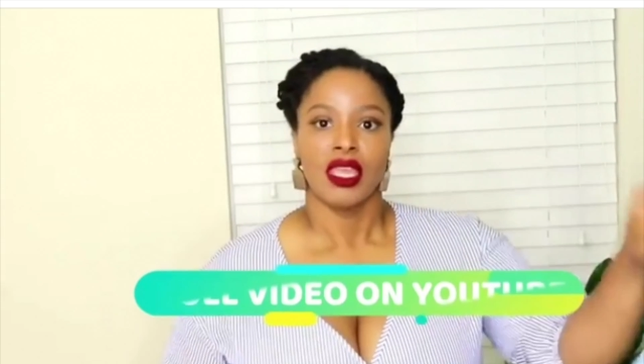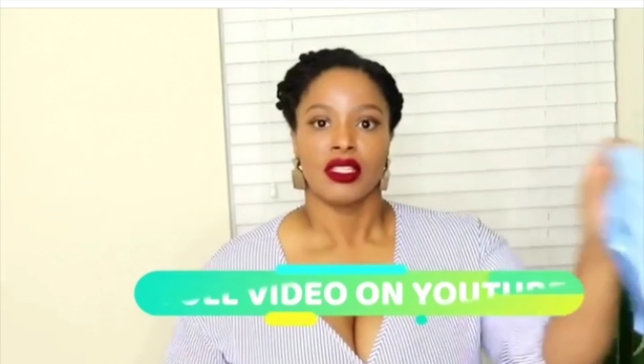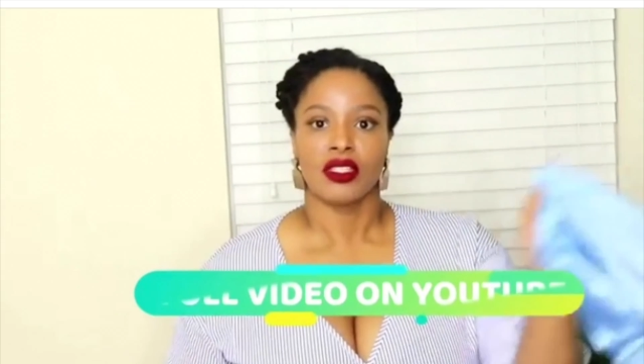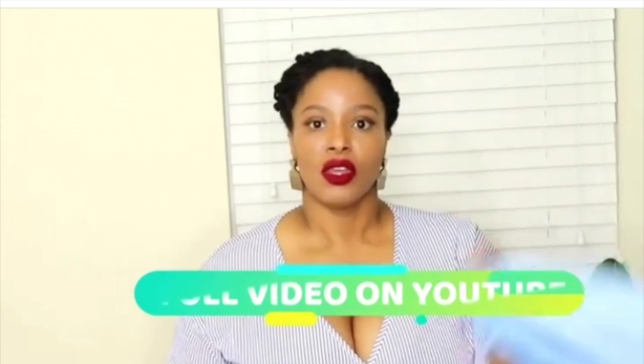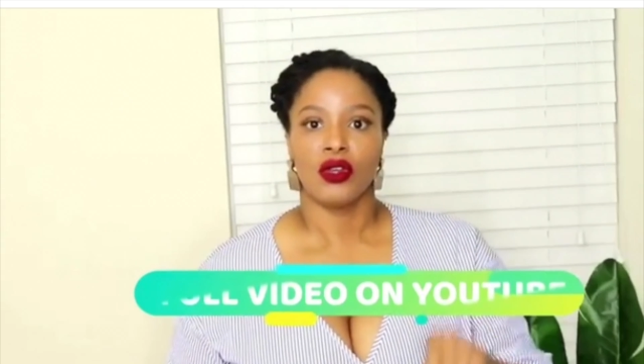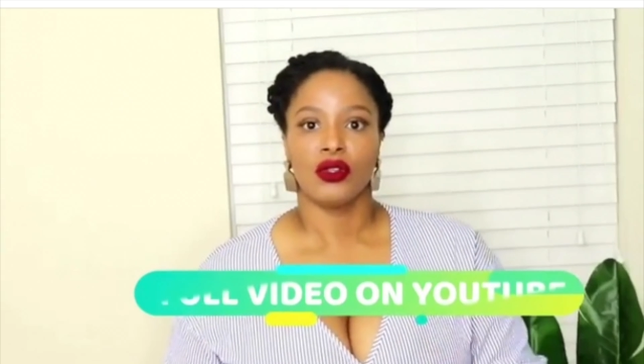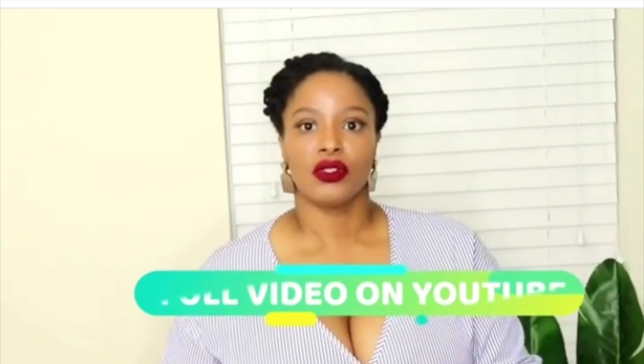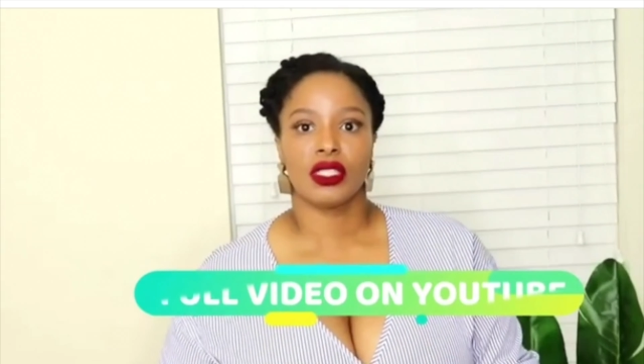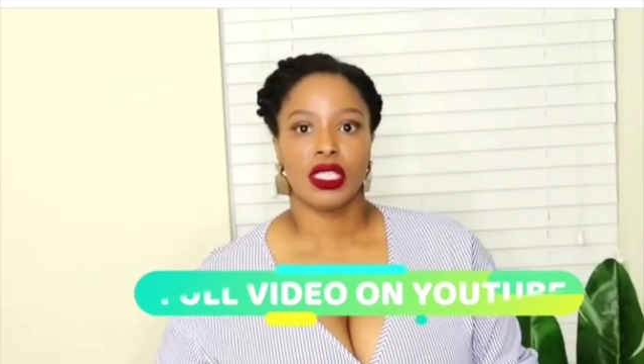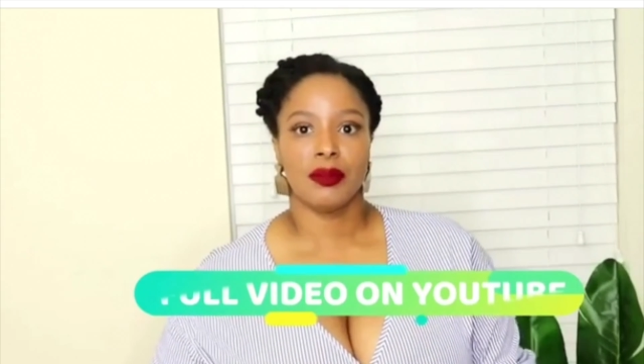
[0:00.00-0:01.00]

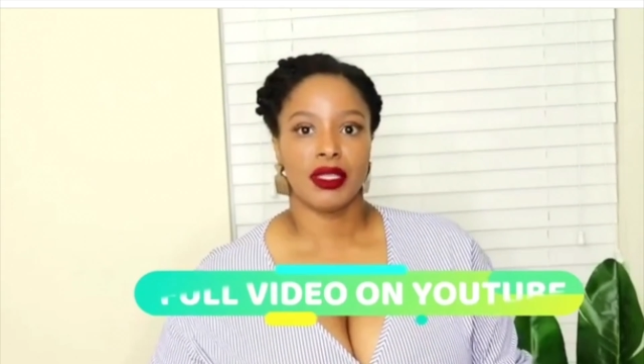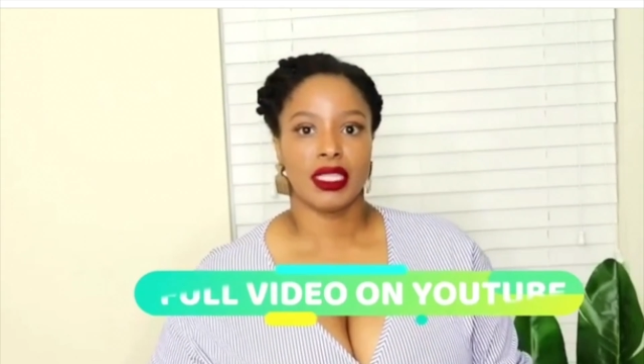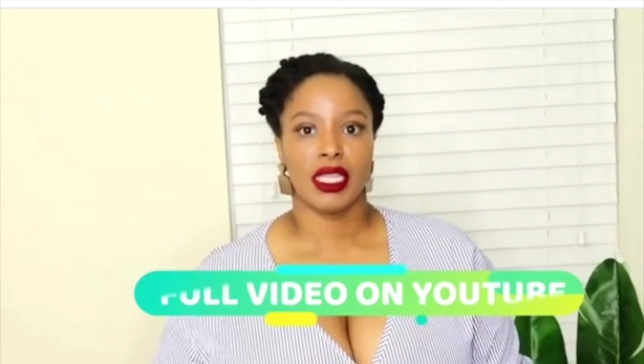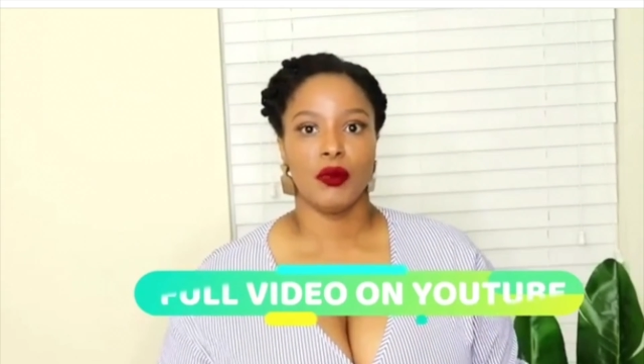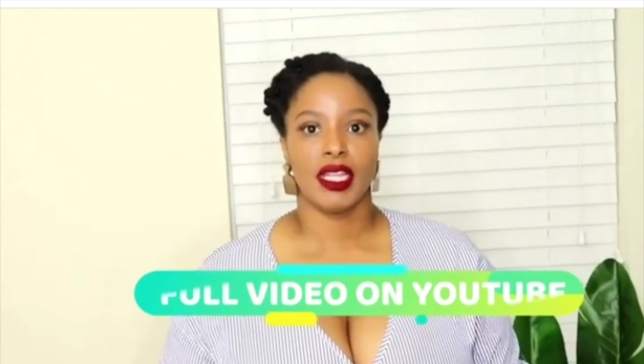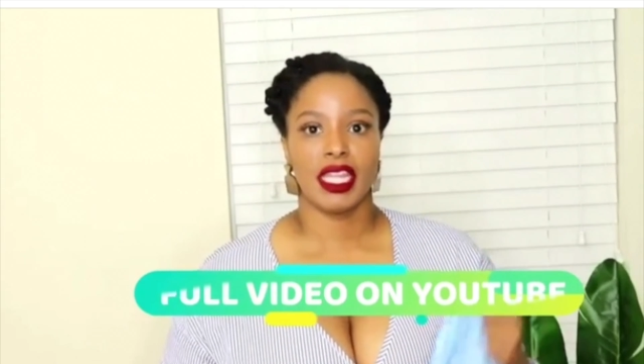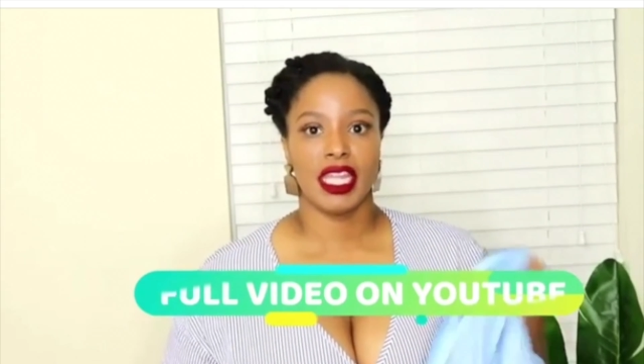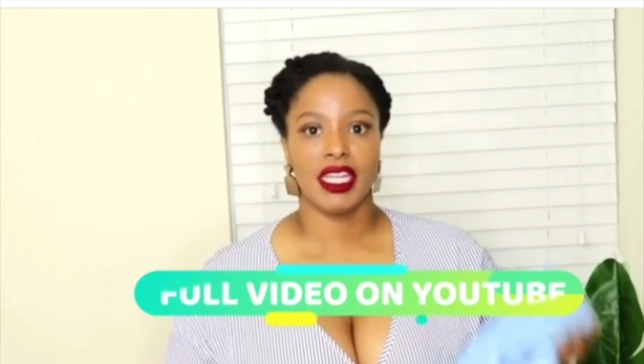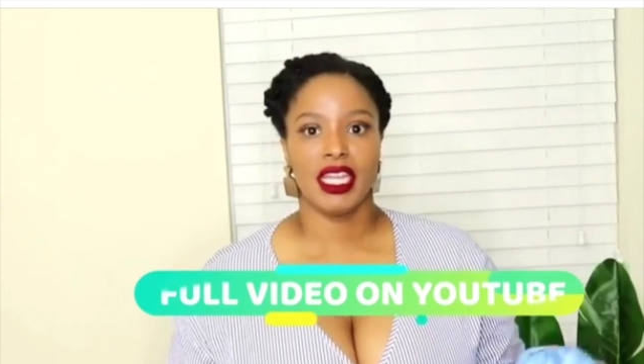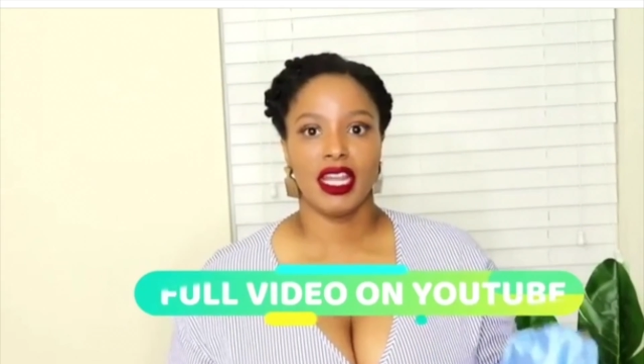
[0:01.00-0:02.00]
So typically with
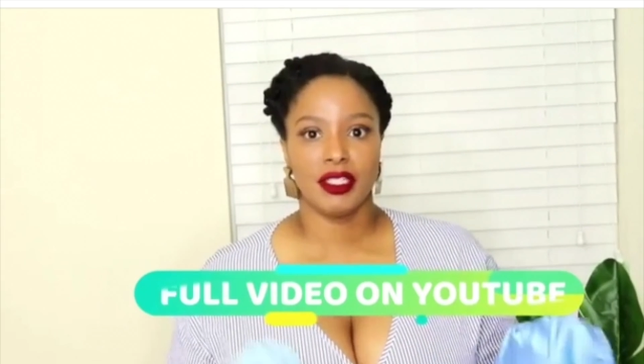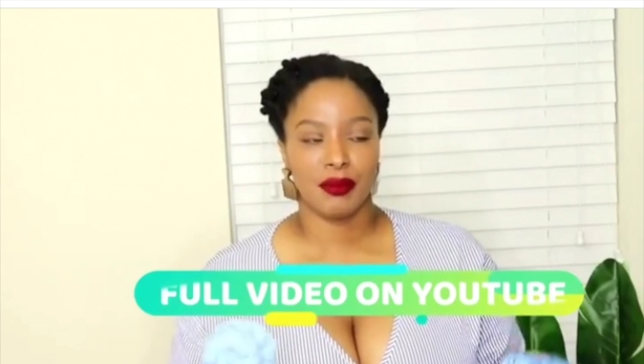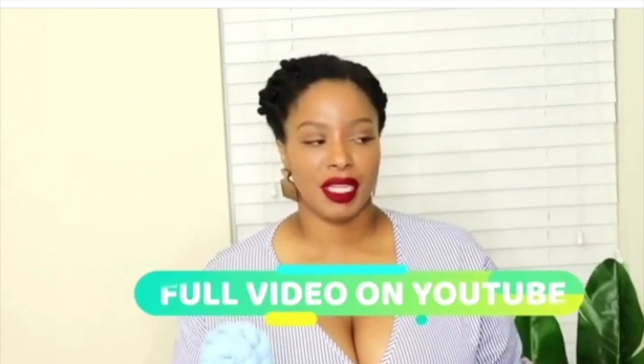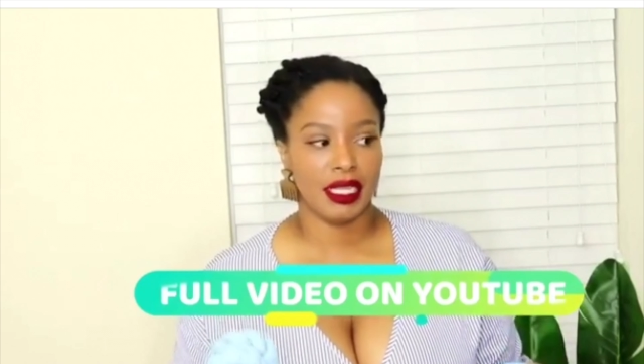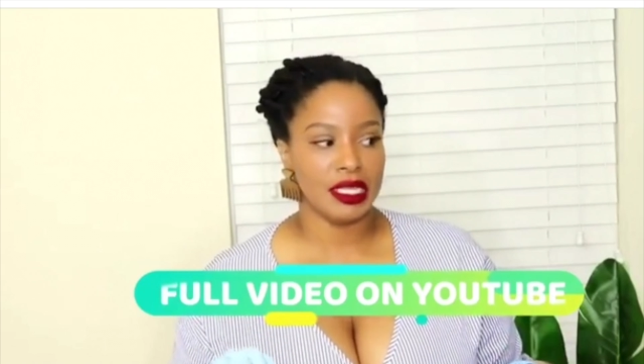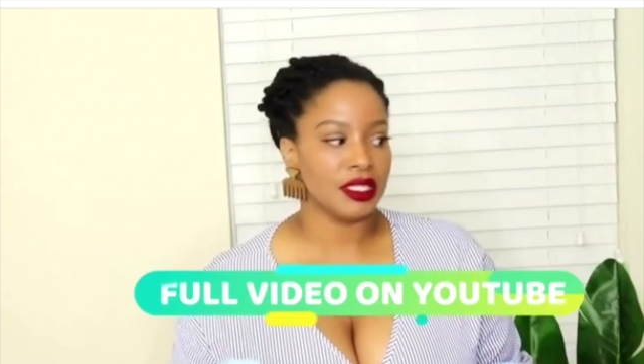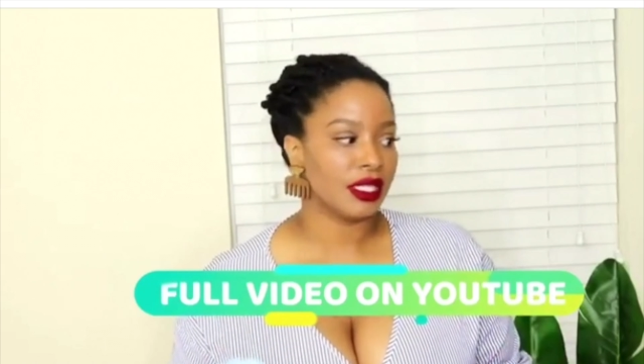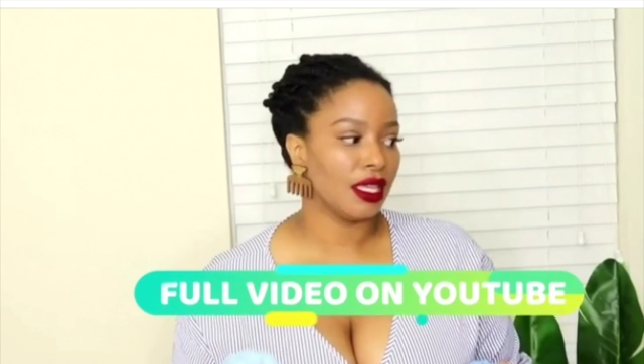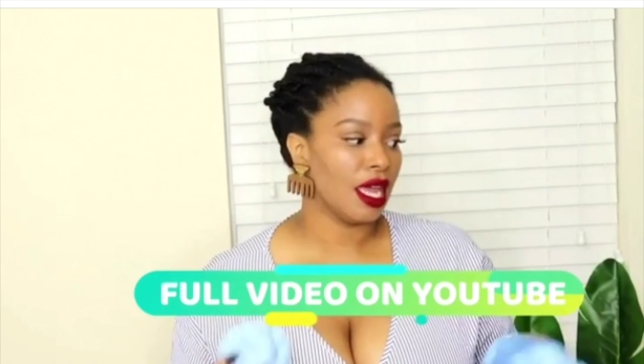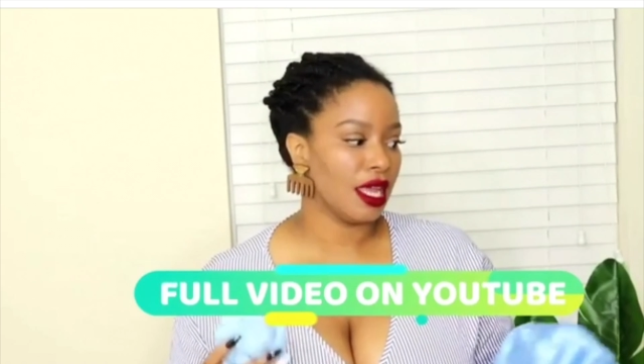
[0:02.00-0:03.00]
any other piece